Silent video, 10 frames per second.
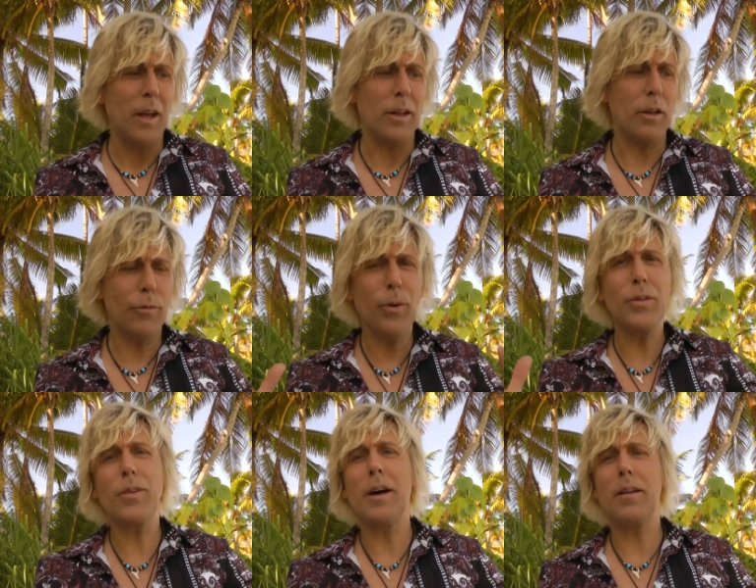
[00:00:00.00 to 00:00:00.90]
Now, the
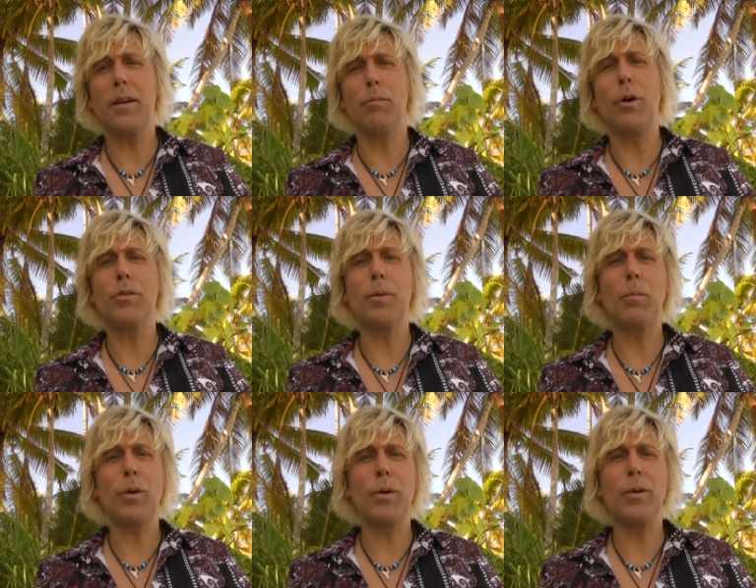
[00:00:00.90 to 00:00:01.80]
first thought that most
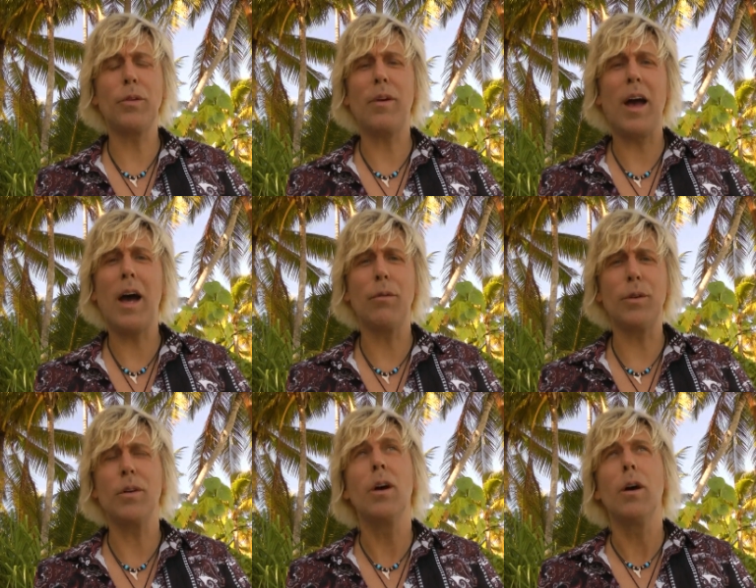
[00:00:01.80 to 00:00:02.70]
people are going to have
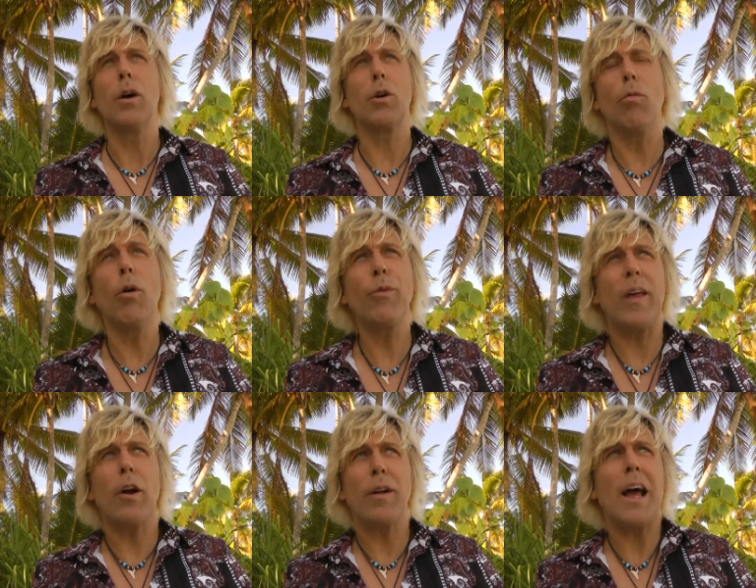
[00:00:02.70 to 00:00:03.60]
is go over
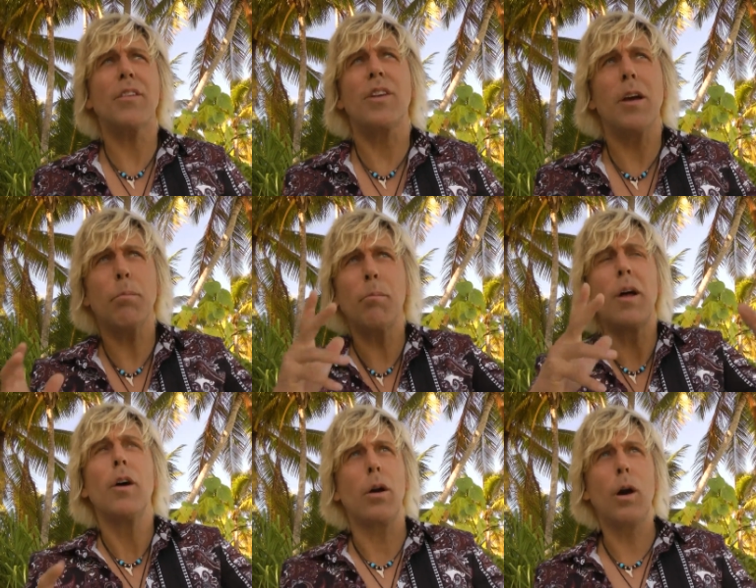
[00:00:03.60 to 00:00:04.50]
there and ask him,
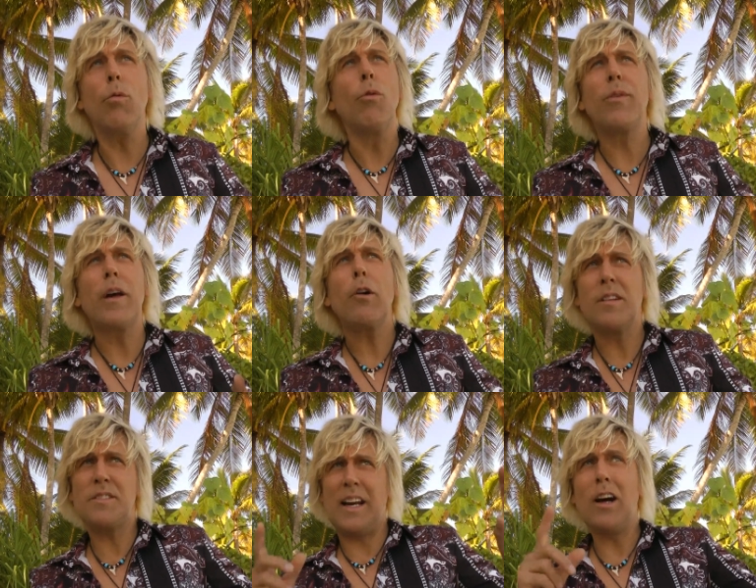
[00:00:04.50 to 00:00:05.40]
go over there
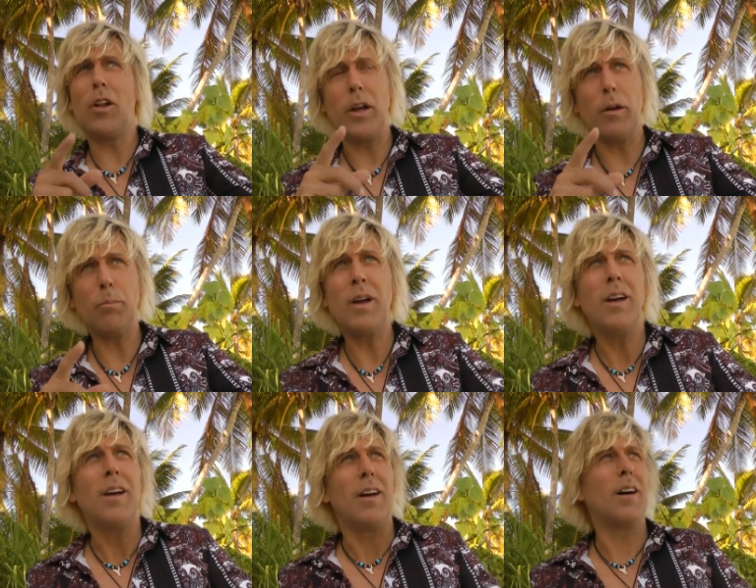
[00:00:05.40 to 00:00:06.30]
and tell him,
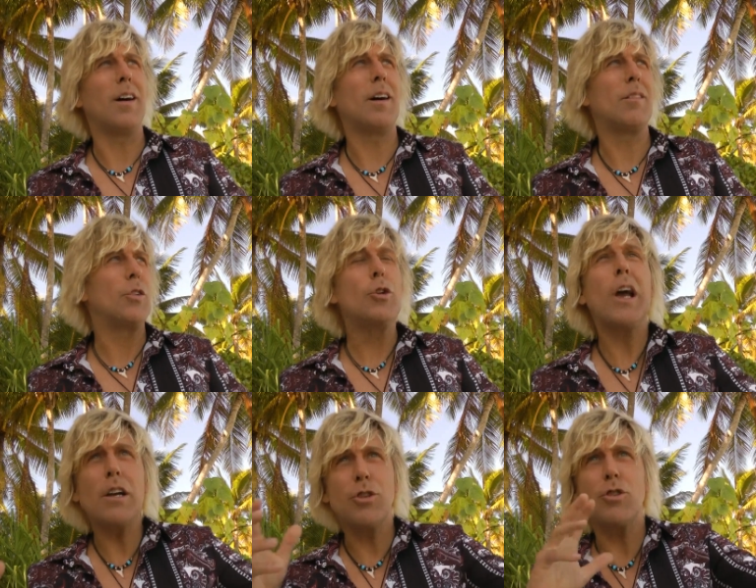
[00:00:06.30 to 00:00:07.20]
uh, you
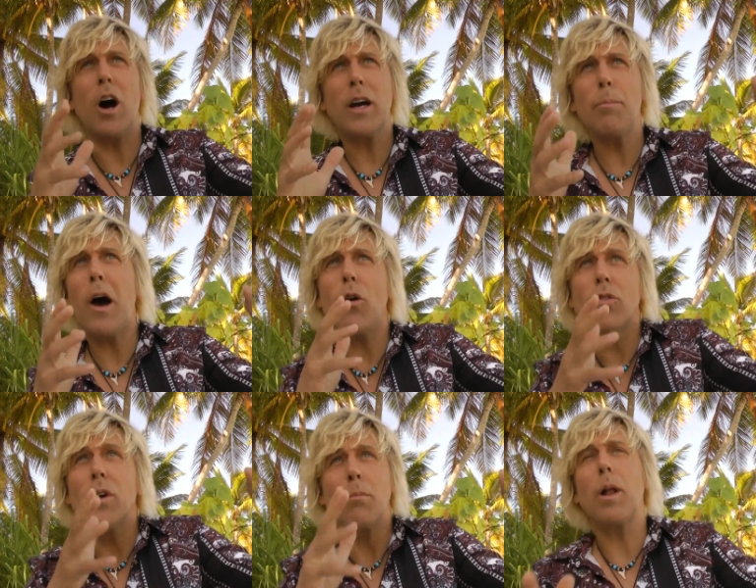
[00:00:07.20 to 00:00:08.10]
guys should talk
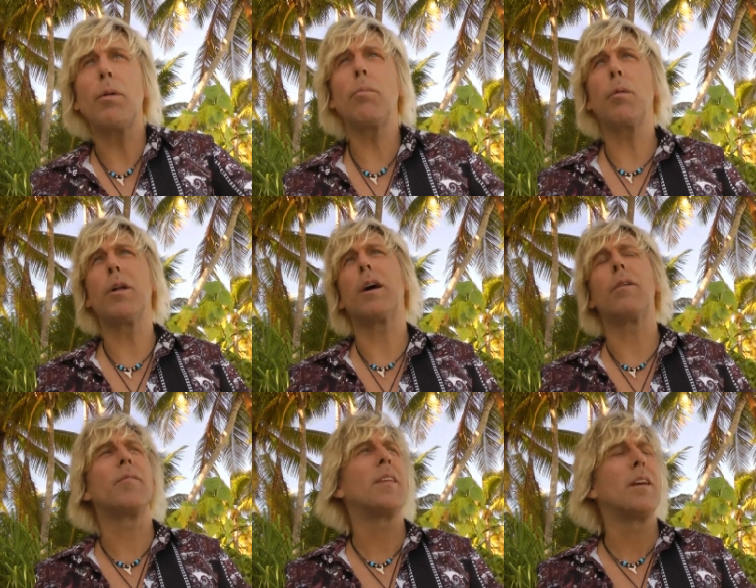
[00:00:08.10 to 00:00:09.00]
about blah, blah, blah, blah,
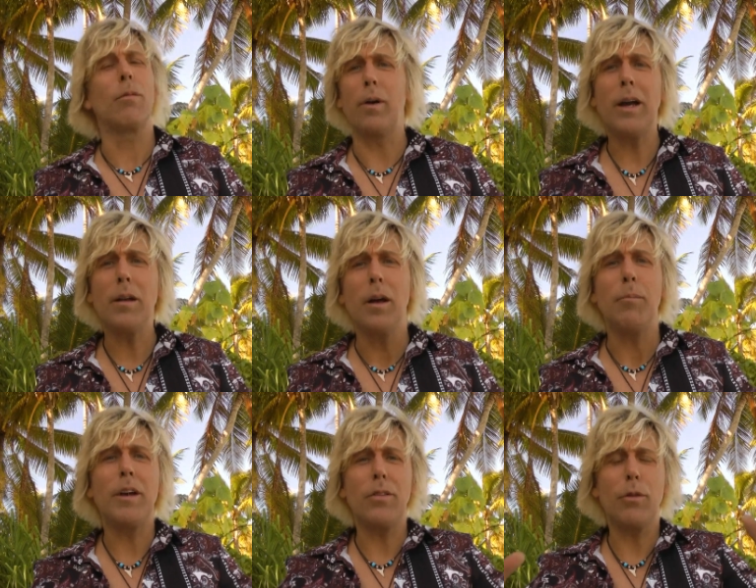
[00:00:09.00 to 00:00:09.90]
right?
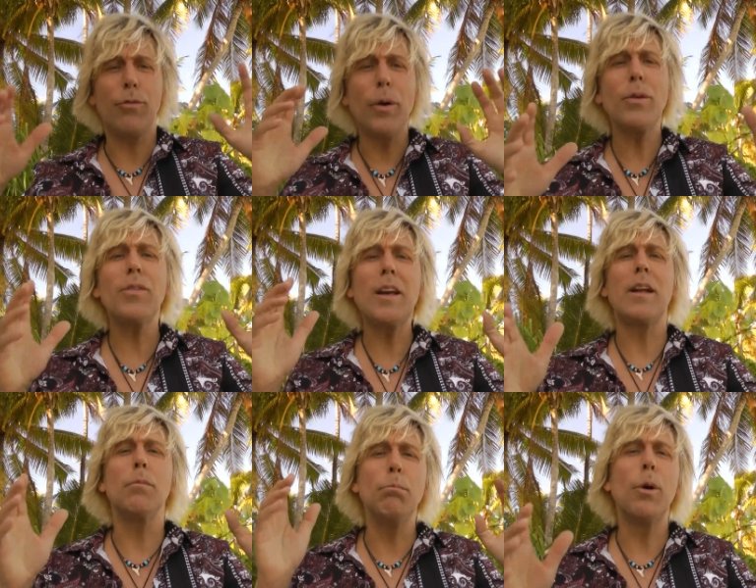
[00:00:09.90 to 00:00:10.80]
Because the first thing
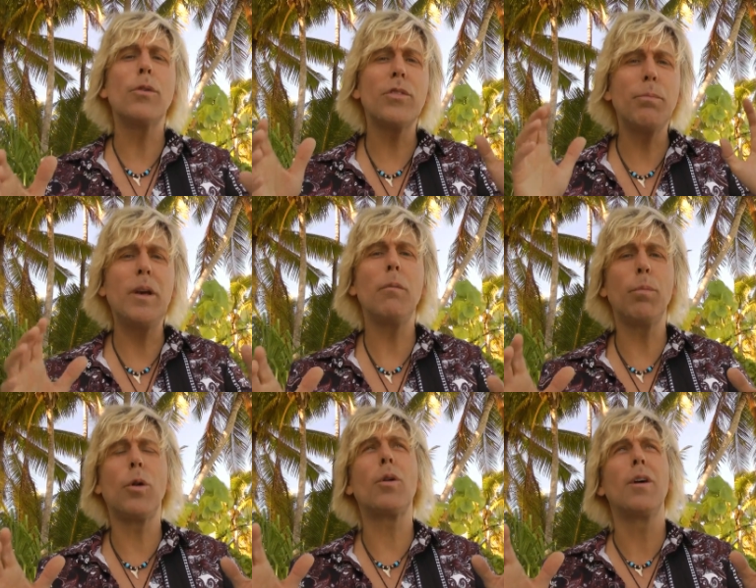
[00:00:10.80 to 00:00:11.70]
that most
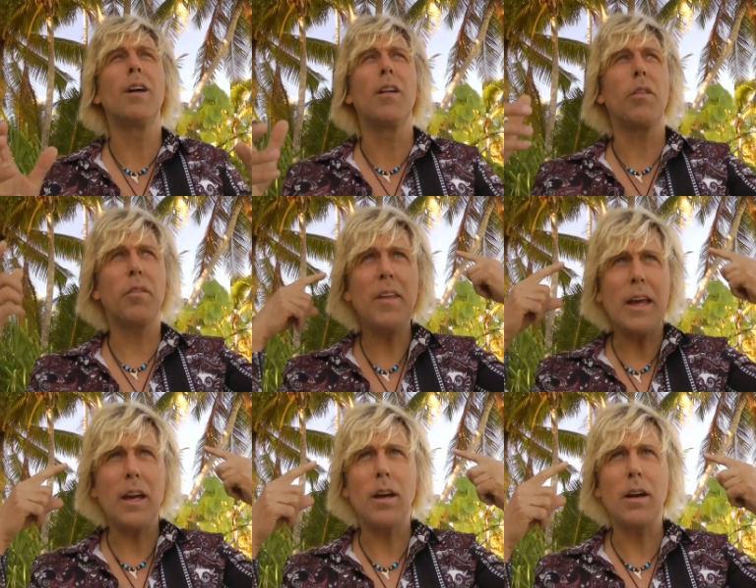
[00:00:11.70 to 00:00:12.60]
people
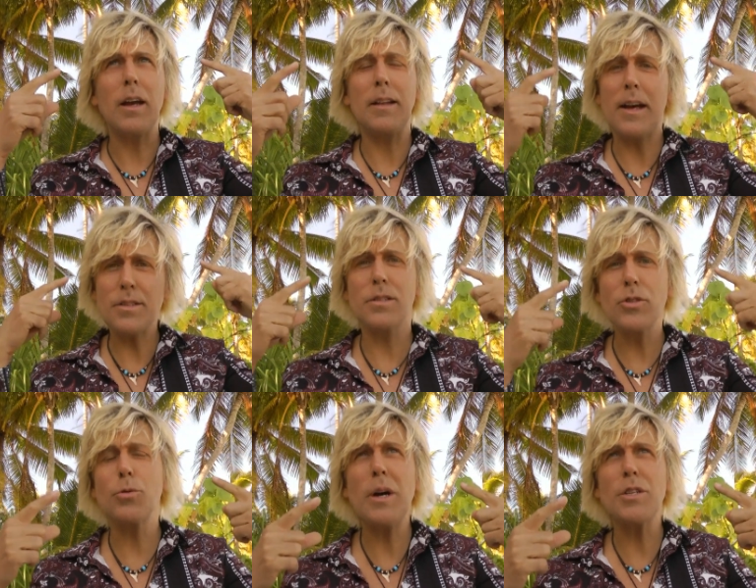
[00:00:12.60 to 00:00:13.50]
think in that
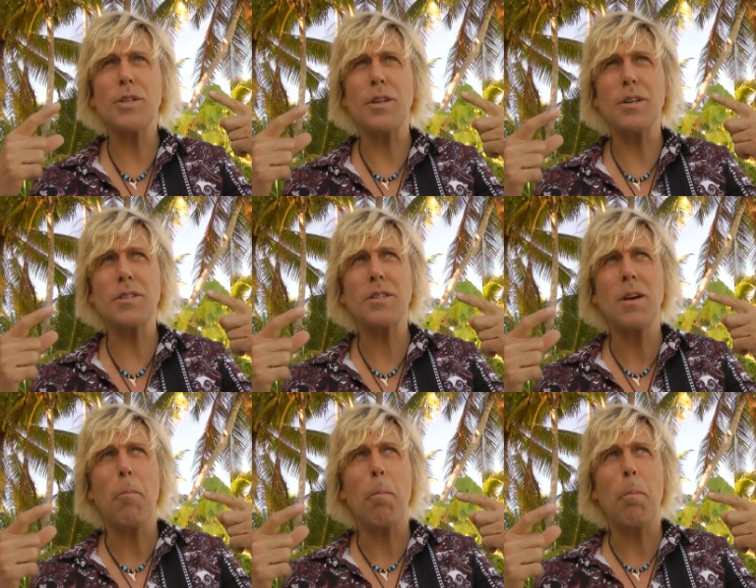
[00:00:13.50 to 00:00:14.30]
situation is